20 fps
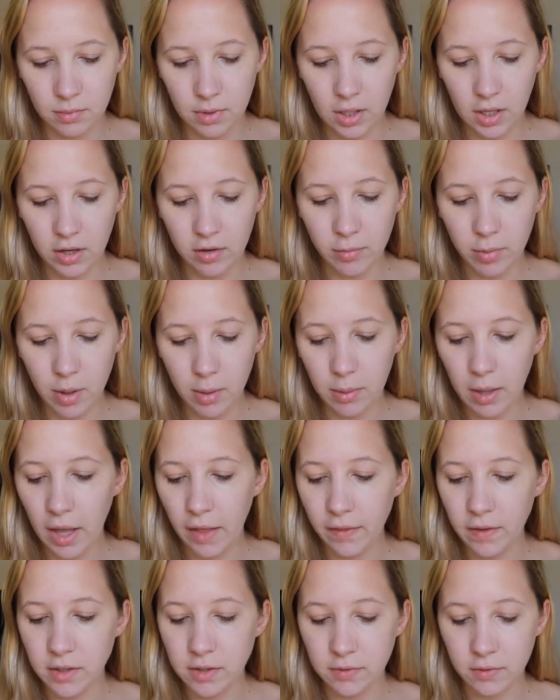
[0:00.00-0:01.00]
I've probably
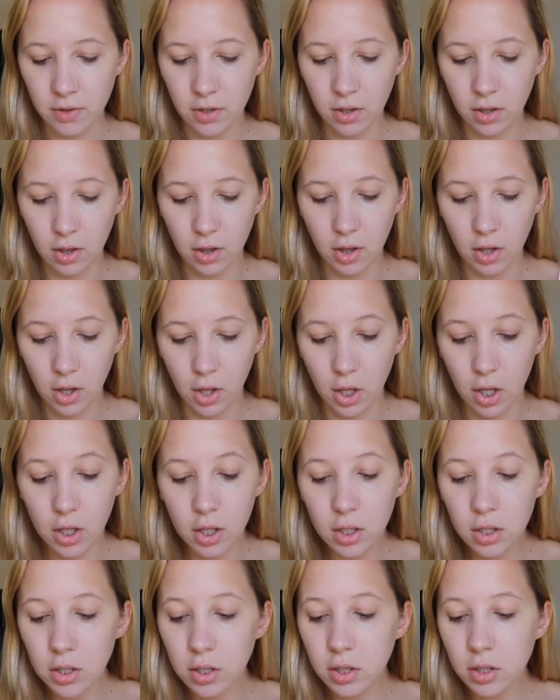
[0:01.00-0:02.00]
had this for a
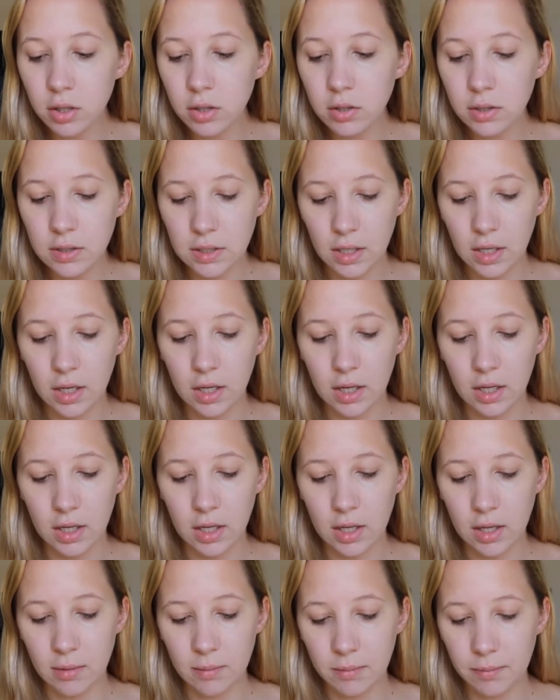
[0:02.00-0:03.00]
long
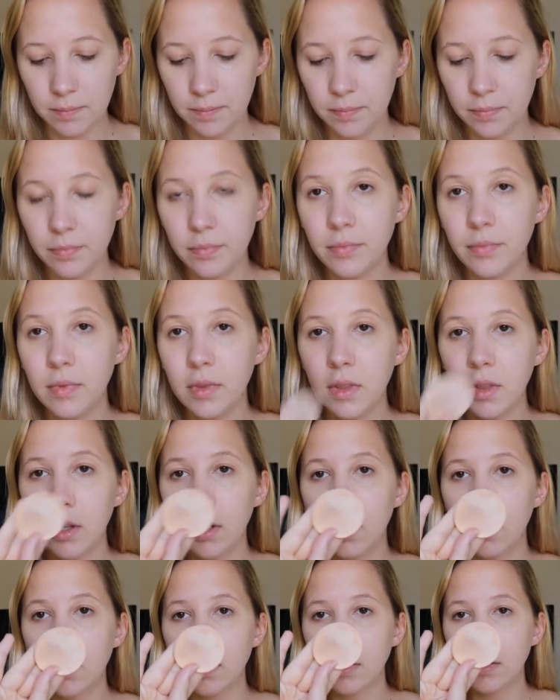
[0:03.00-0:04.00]
time.
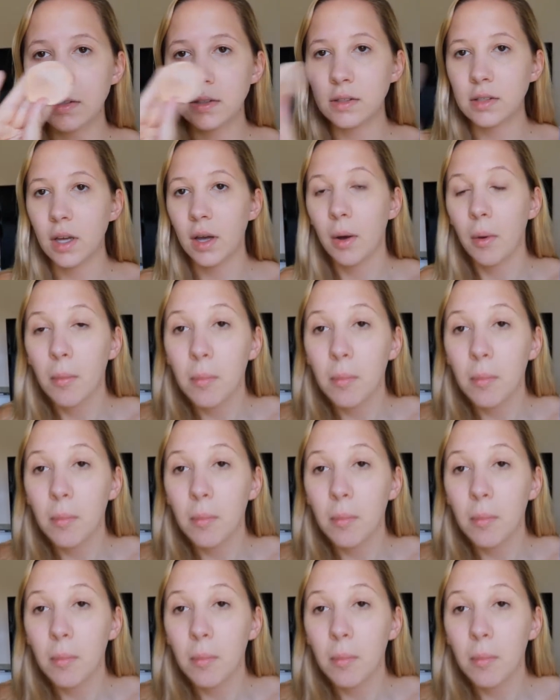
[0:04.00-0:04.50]
So,